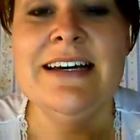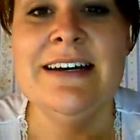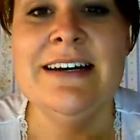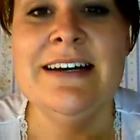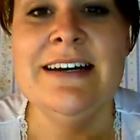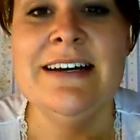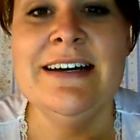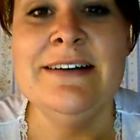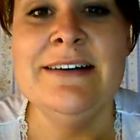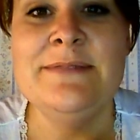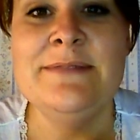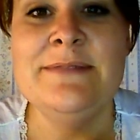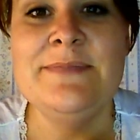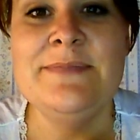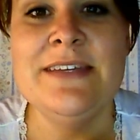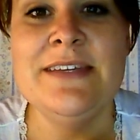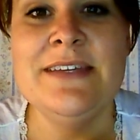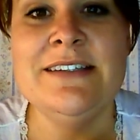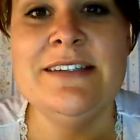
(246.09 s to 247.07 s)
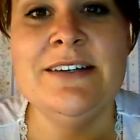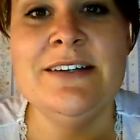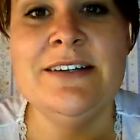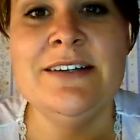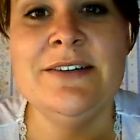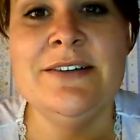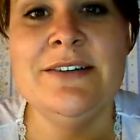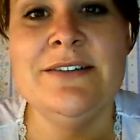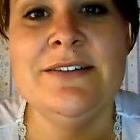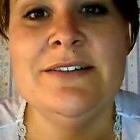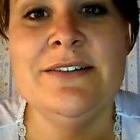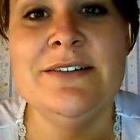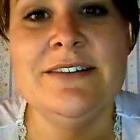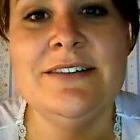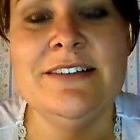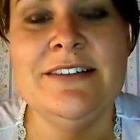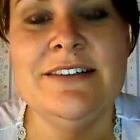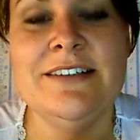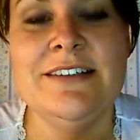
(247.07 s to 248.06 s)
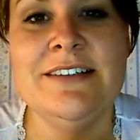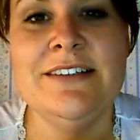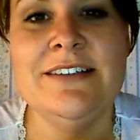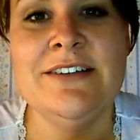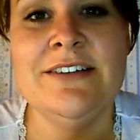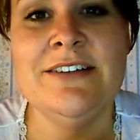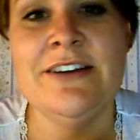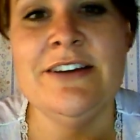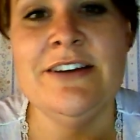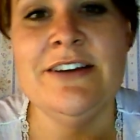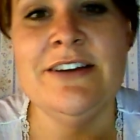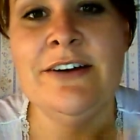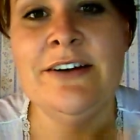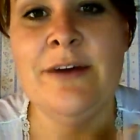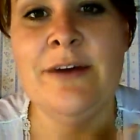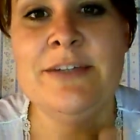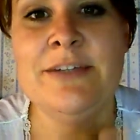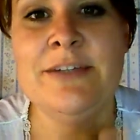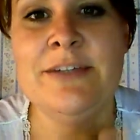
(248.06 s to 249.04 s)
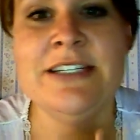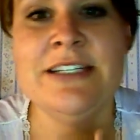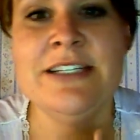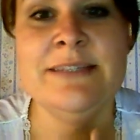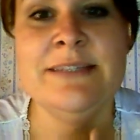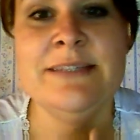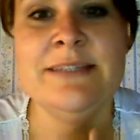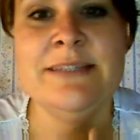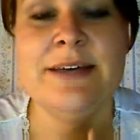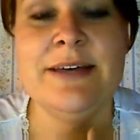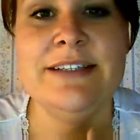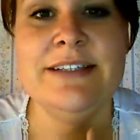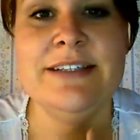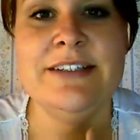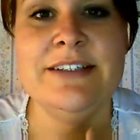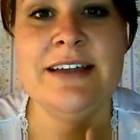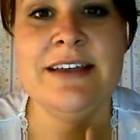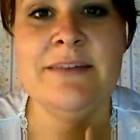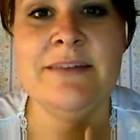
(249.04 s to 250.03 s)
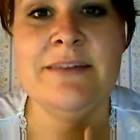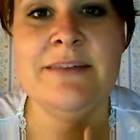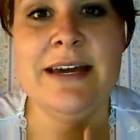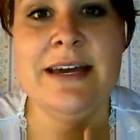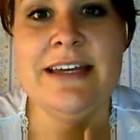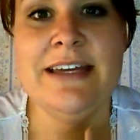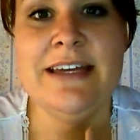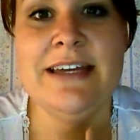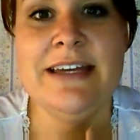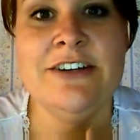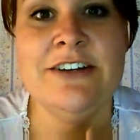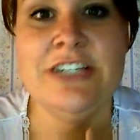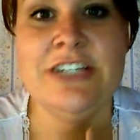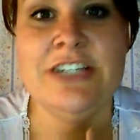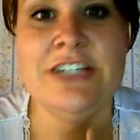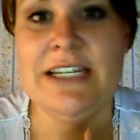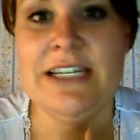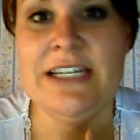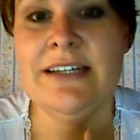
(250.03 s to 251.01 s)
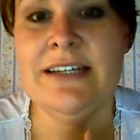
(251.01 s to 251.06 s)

Um, and so, their interruptions plus just kind of my energy.